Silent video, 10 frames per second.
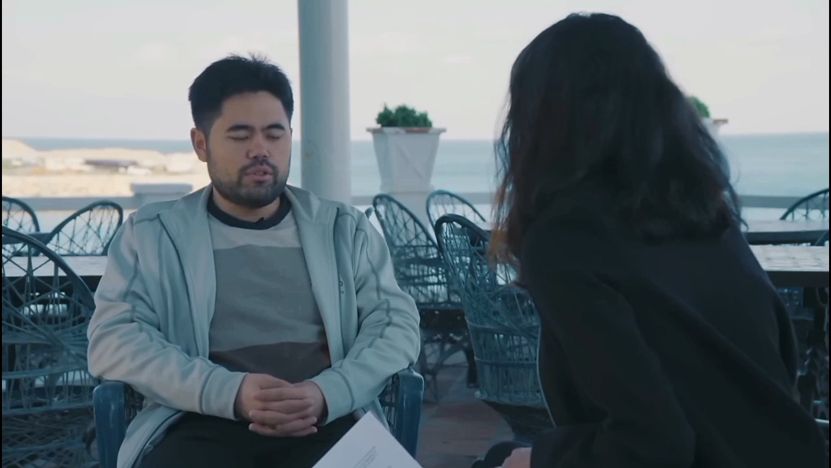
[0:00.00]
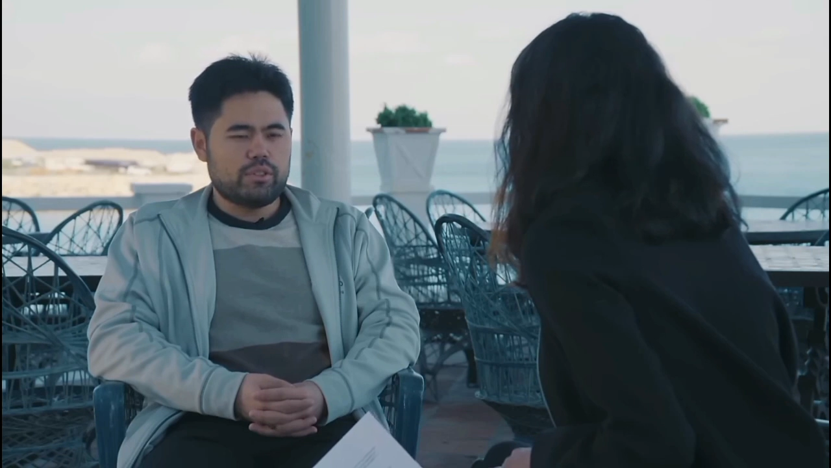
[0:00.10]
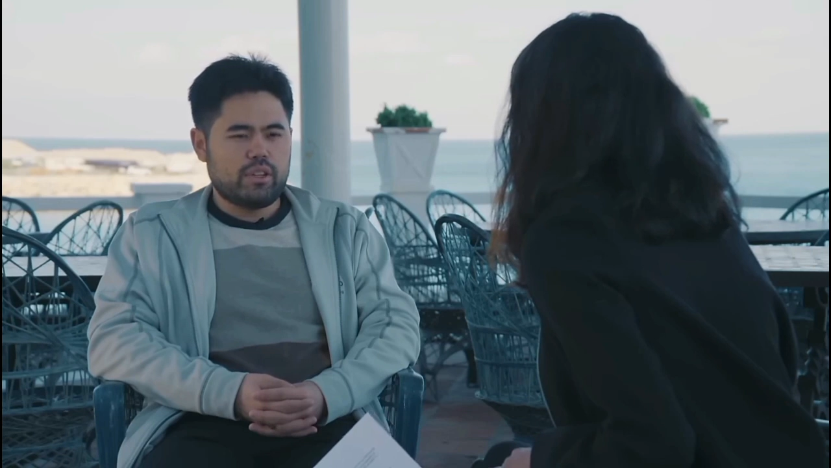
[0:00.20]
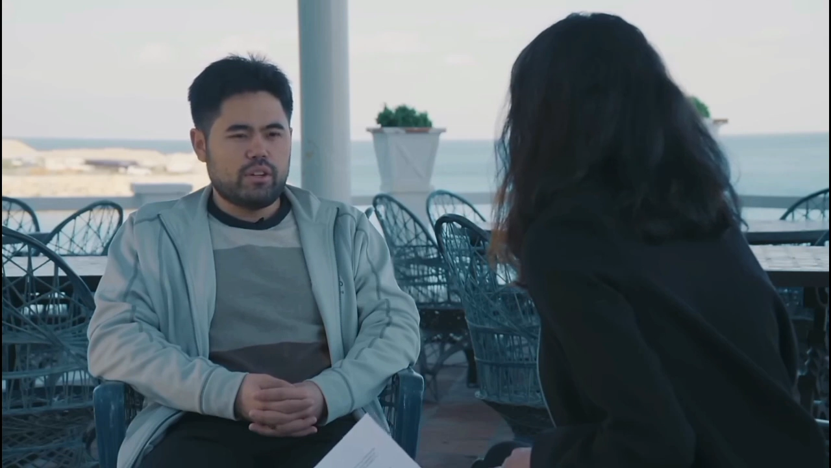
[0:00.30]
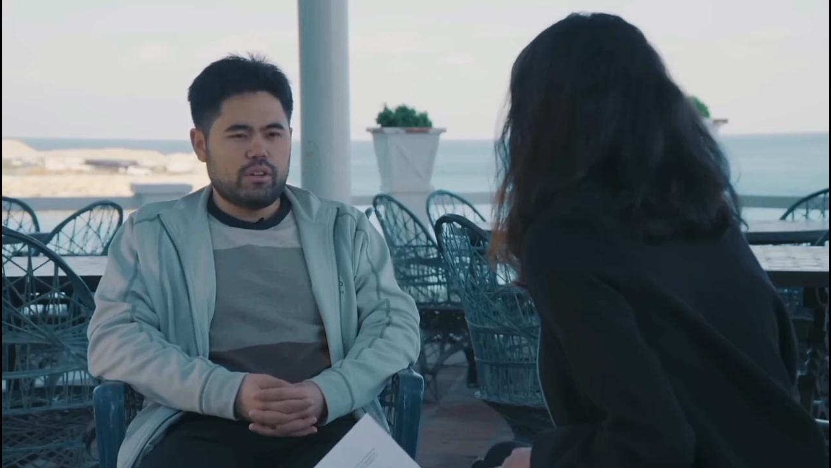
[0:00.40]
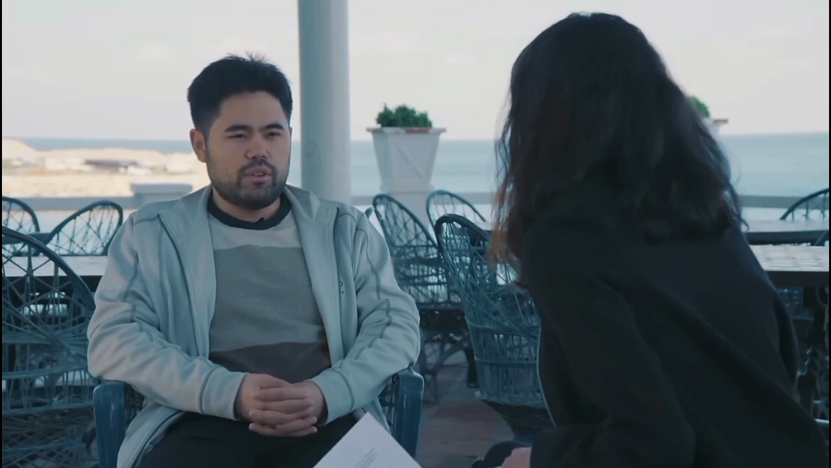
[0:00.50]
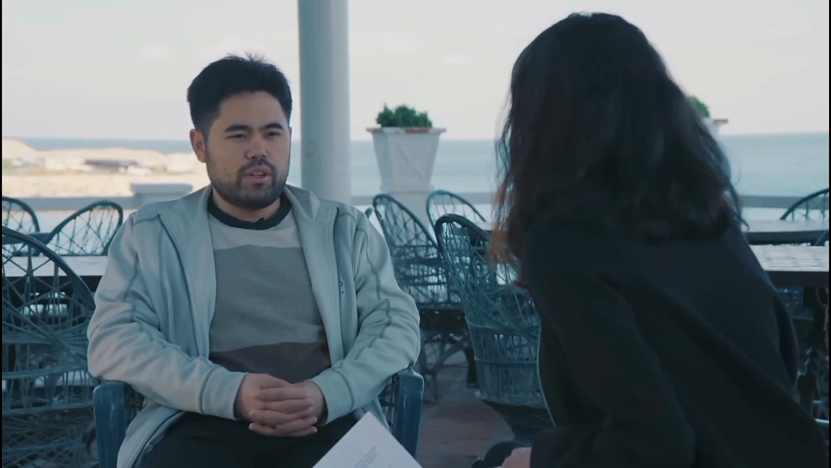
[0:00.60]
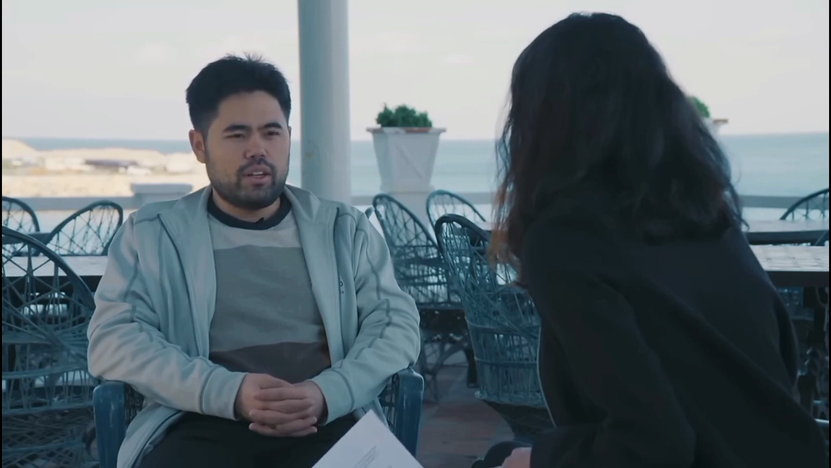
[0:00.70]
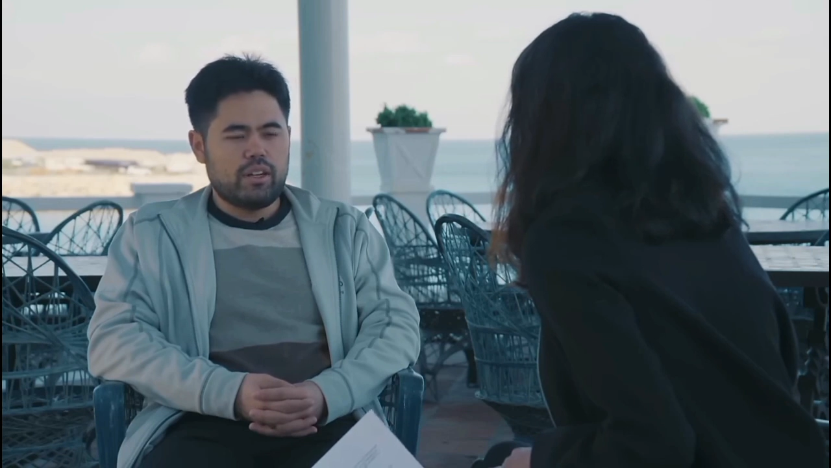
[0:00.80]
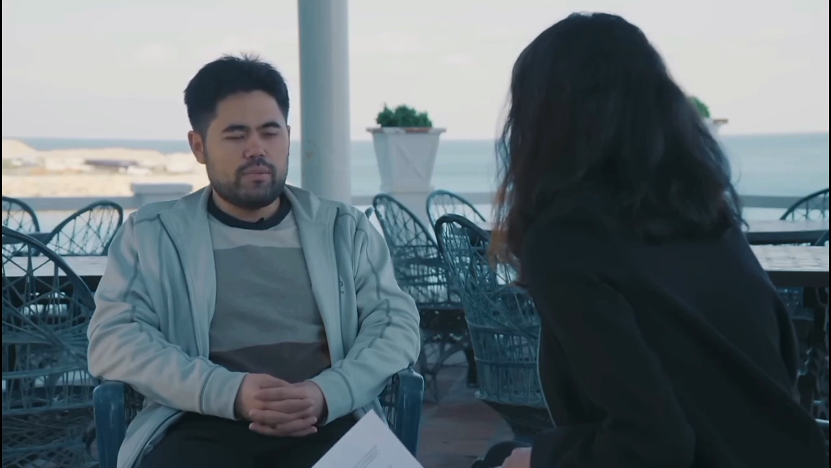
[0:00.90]
So,
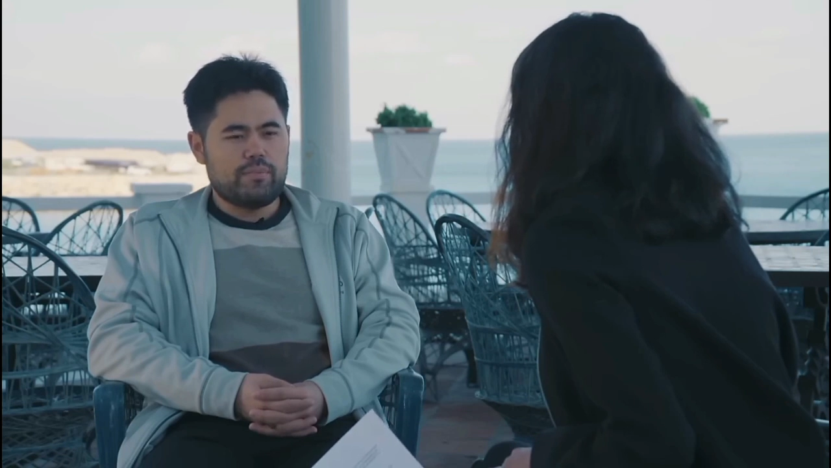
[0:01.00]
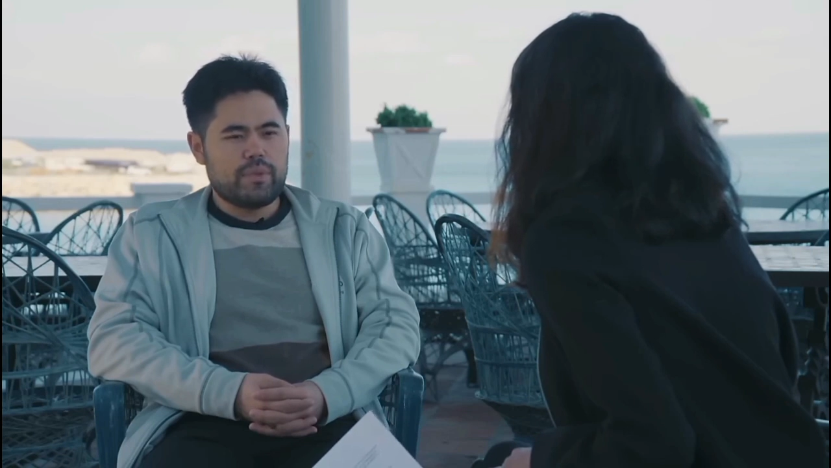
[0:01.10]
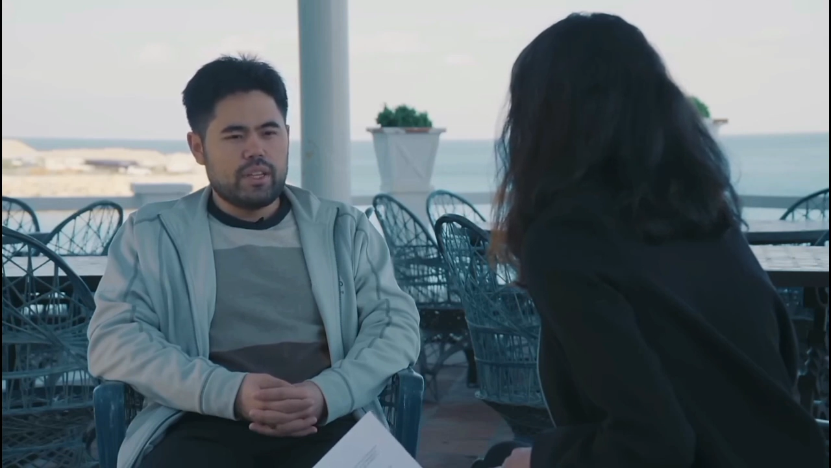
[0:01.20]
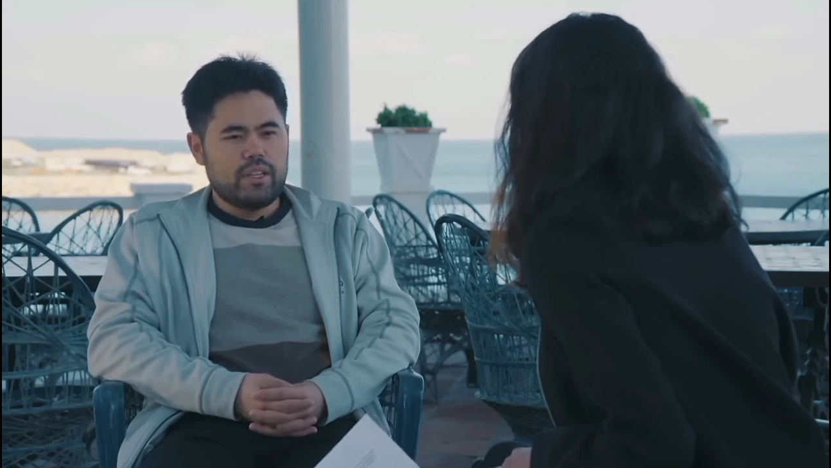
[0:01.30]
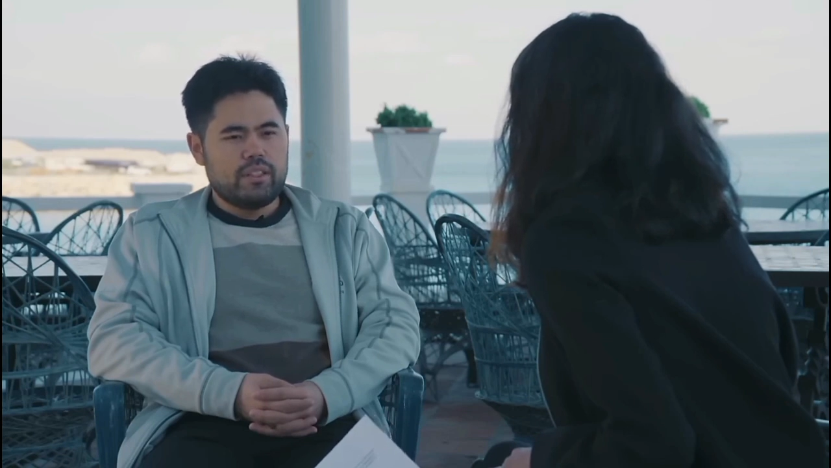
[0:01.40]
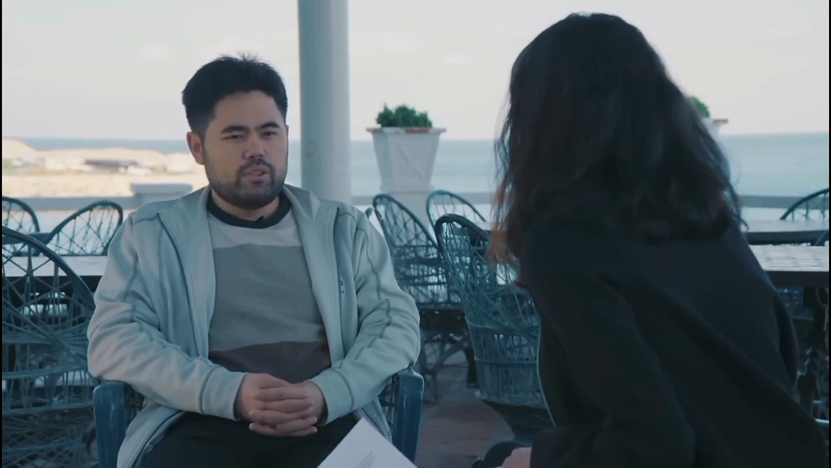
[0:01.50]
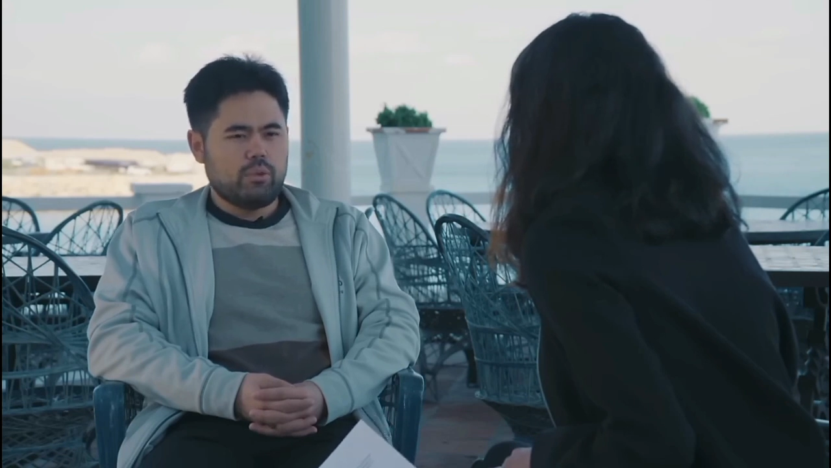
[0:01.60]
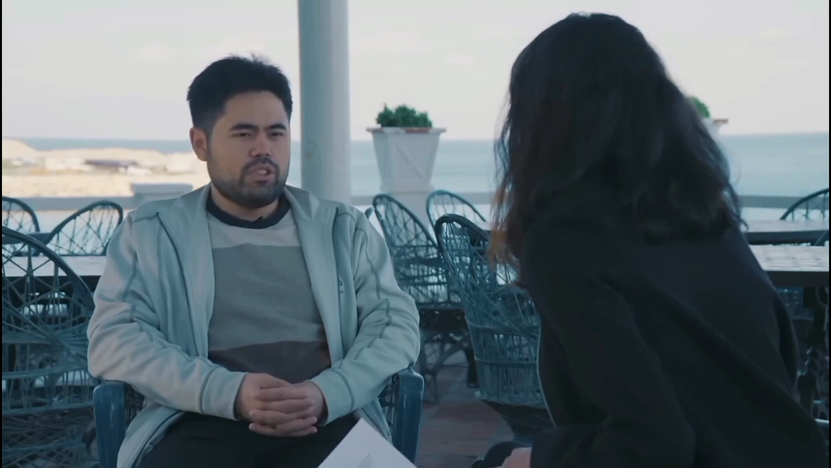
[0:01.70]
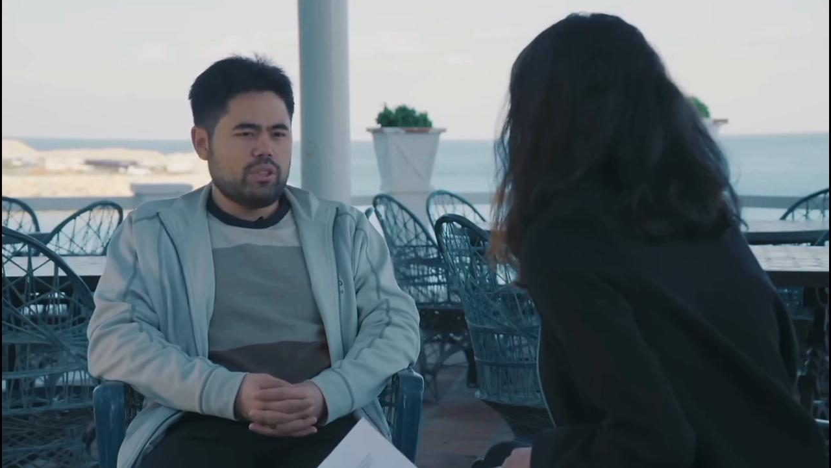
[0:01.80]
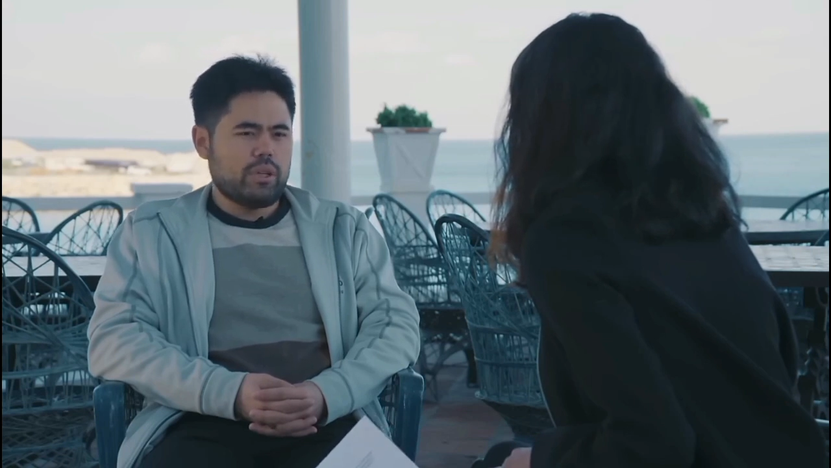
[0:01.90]
um, so
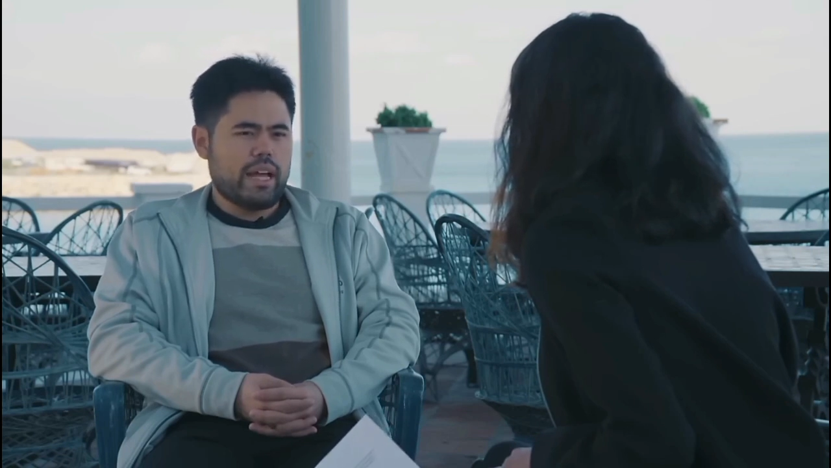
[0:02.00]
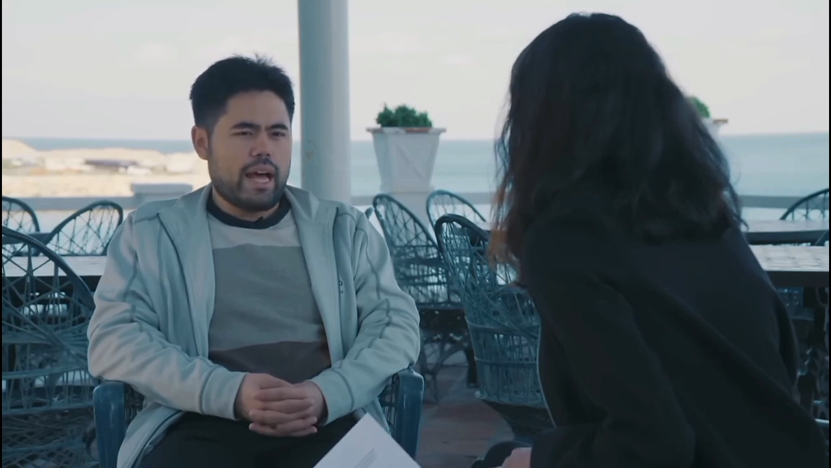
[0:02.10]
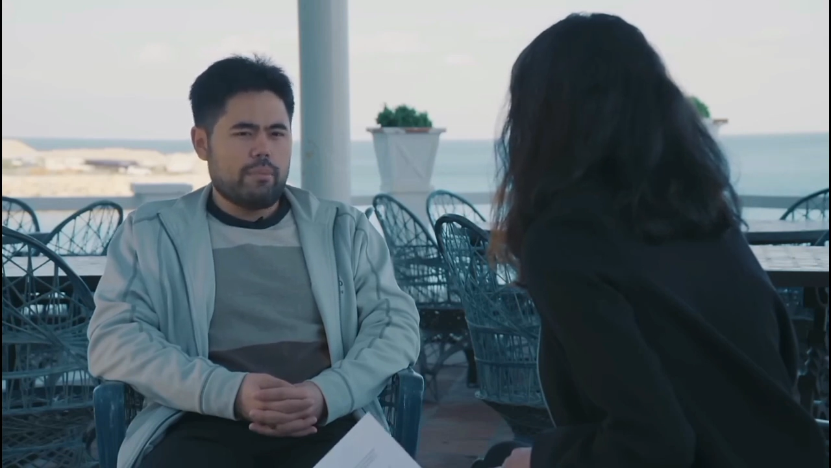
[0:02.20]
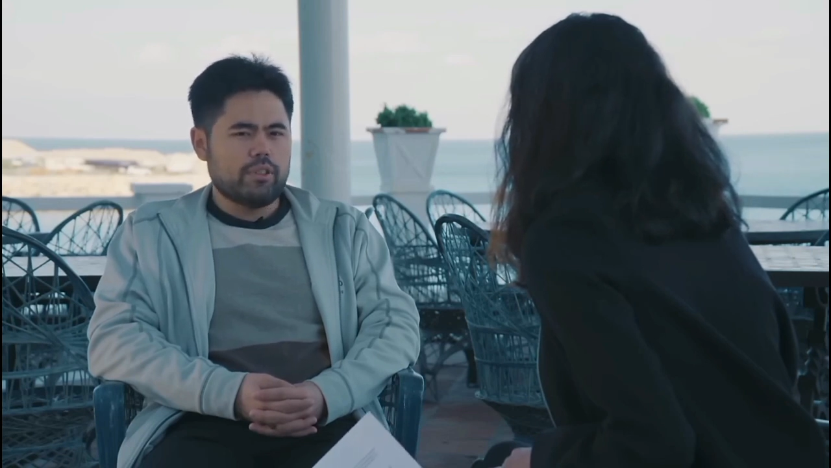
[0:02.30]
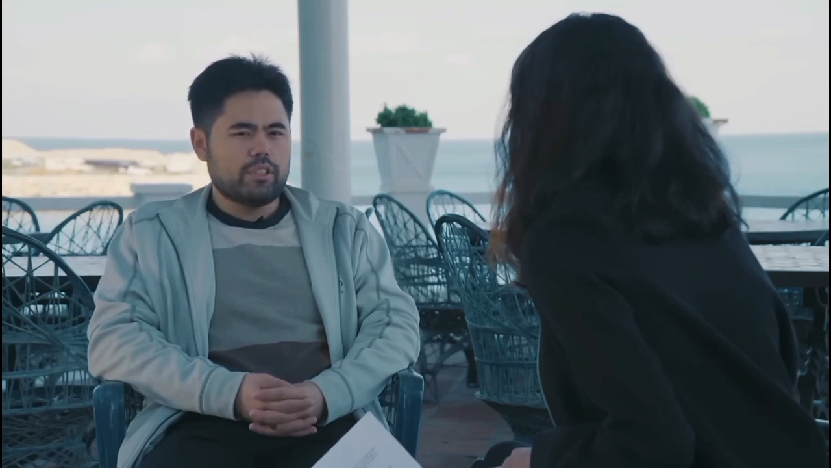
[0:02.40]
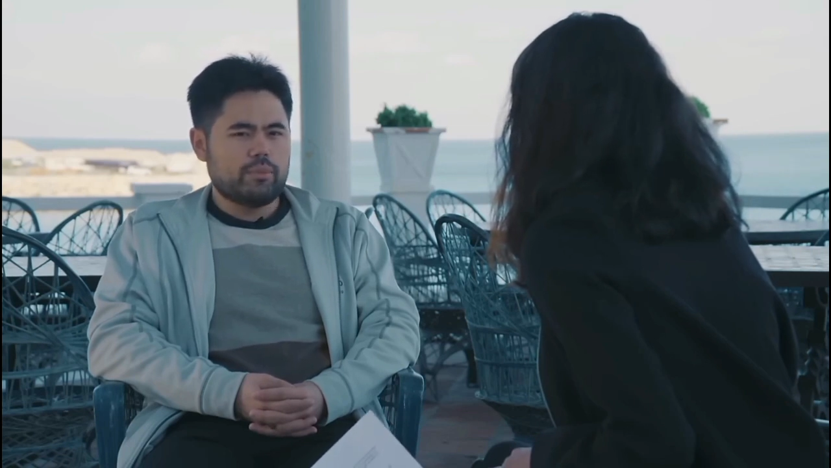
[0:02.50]
we'll see what happens.